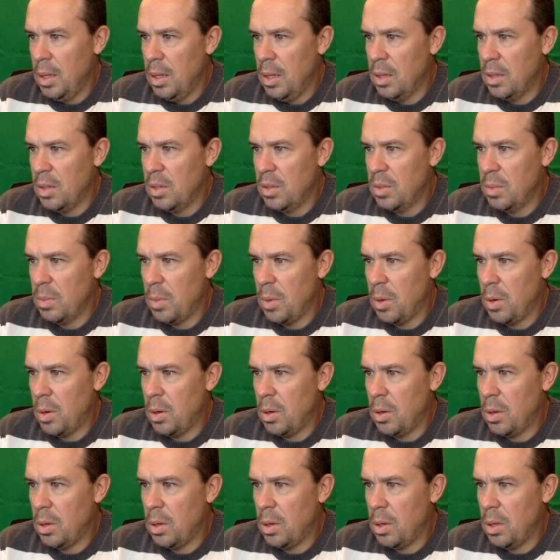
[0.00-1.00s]
a
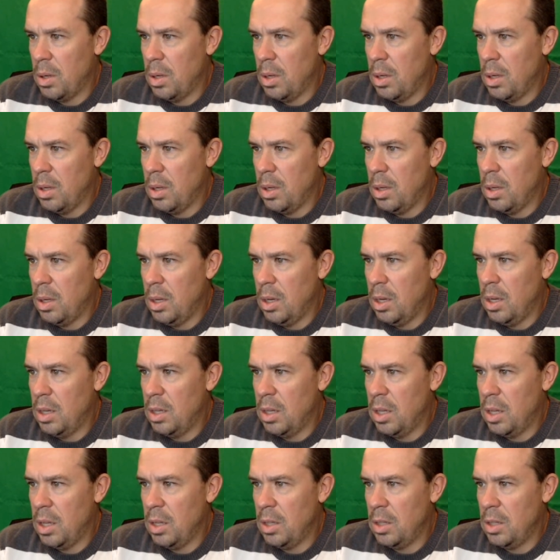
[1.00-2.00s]
smart, an
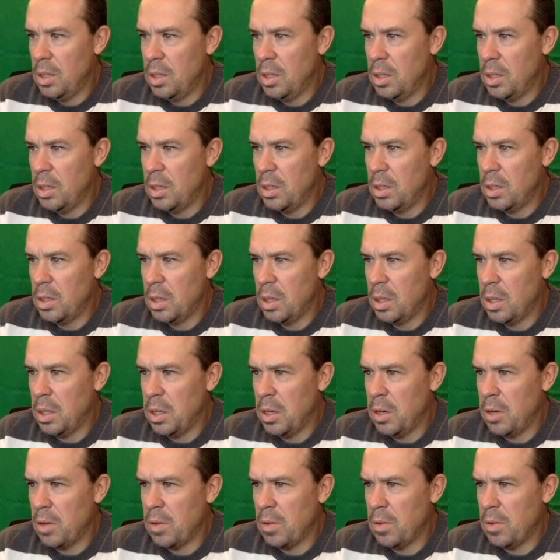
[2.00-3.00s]
intelligent
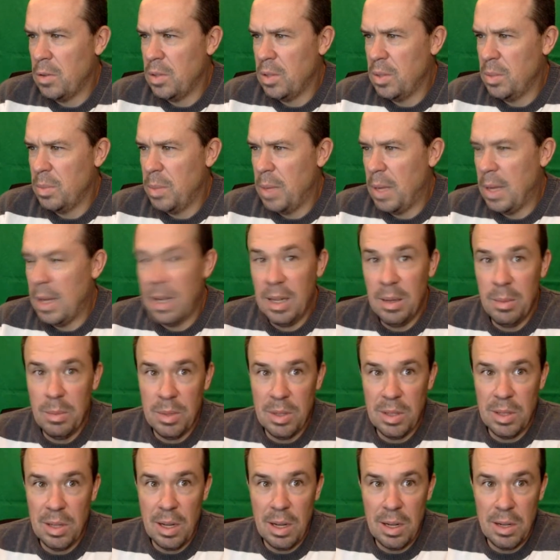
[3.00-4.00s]
clerical
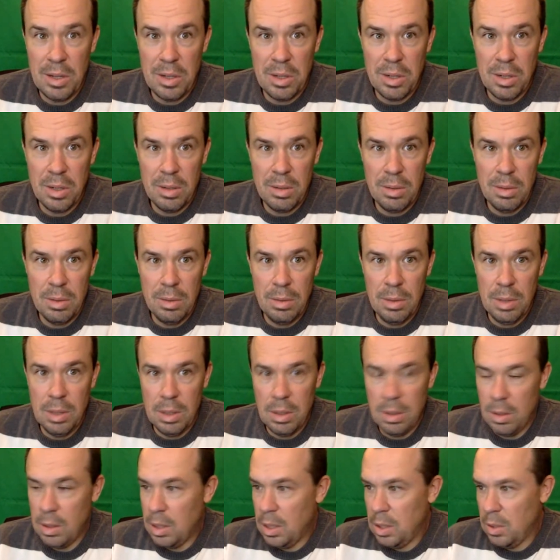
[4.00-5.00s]
spine massager. Oh,
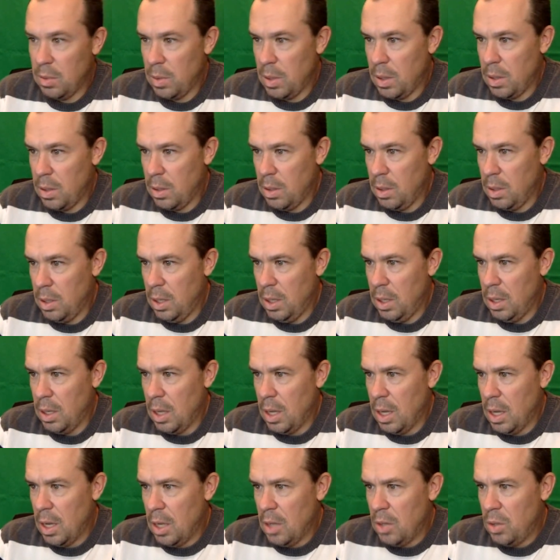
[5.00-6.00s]
those are things we all need.
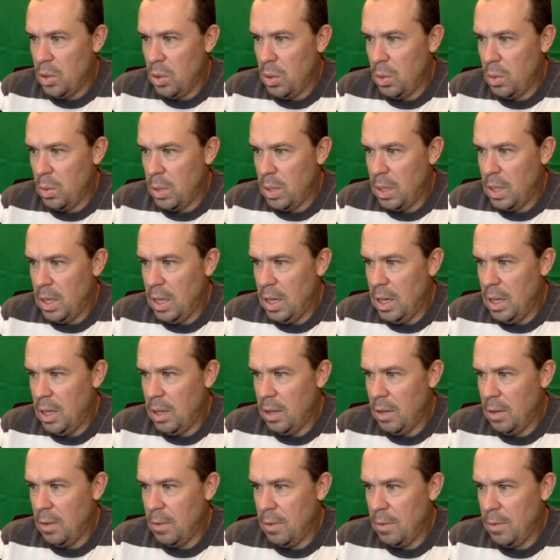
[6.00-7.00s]
2-in-1
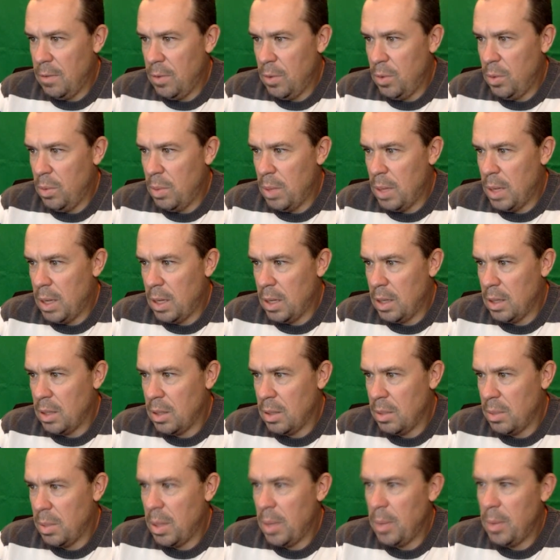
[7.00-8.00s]
heating food
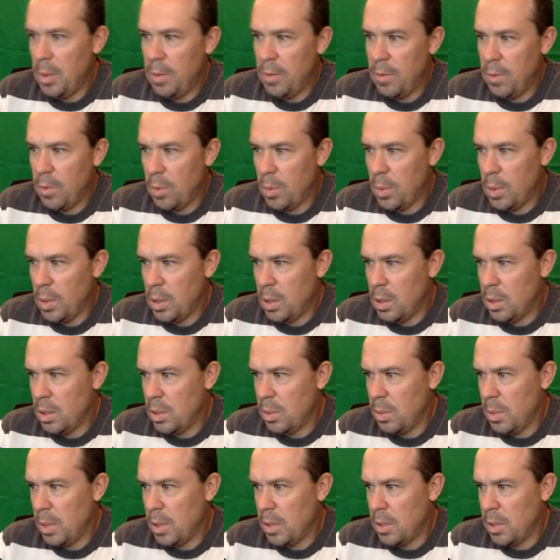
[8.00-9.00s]
box, a baby formula
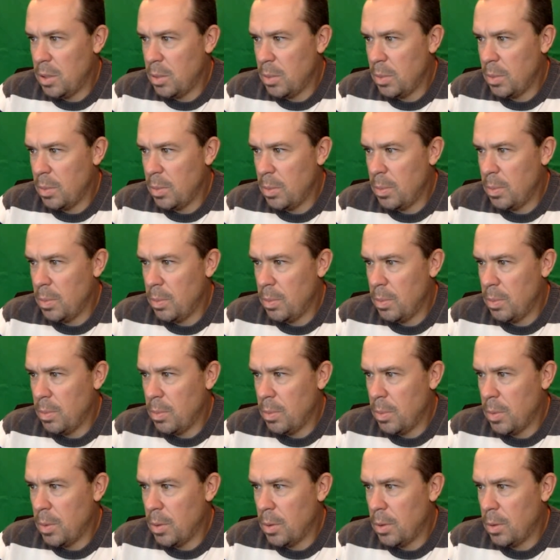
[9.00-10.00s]
dispenser,
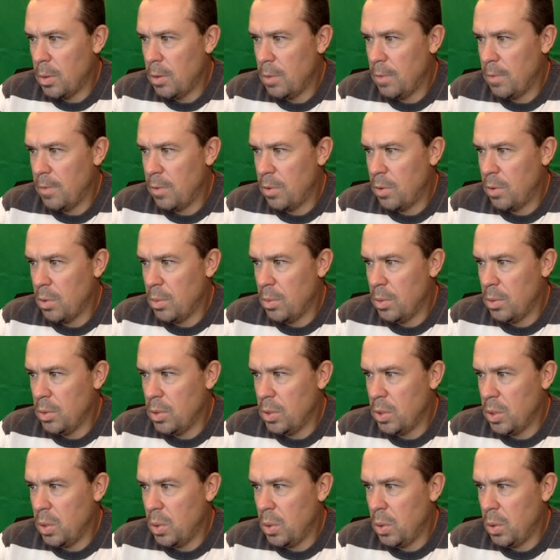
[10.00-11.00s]

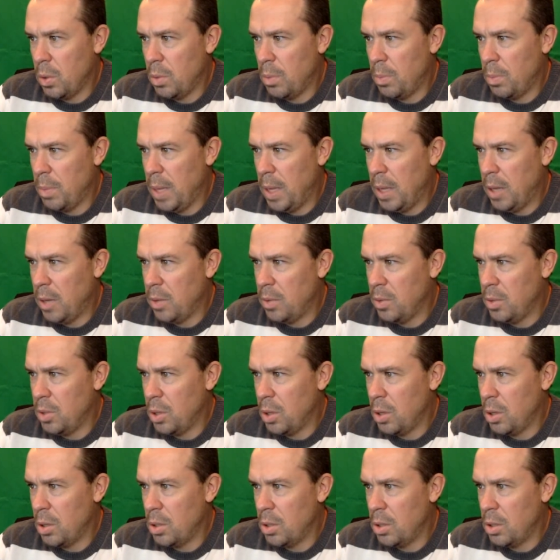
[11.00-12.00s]
affordable solar panel
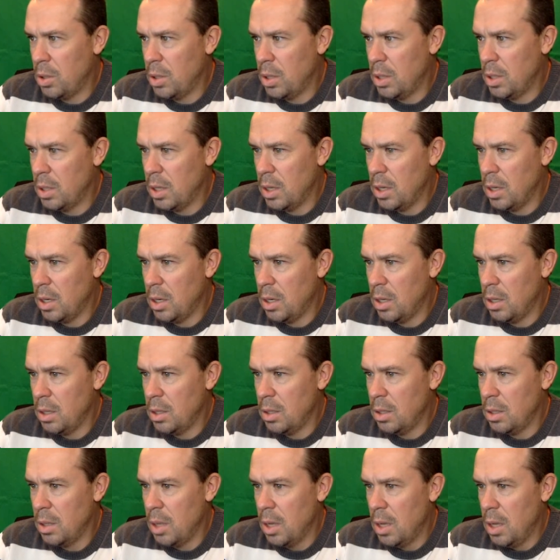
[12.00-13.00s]
charger. That's kind of
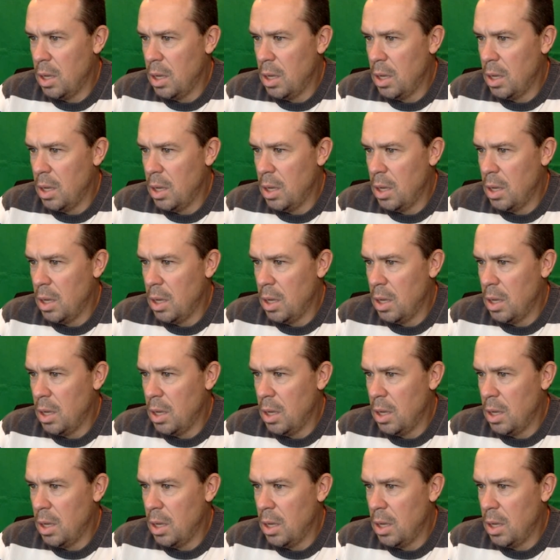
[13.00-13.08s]
nice.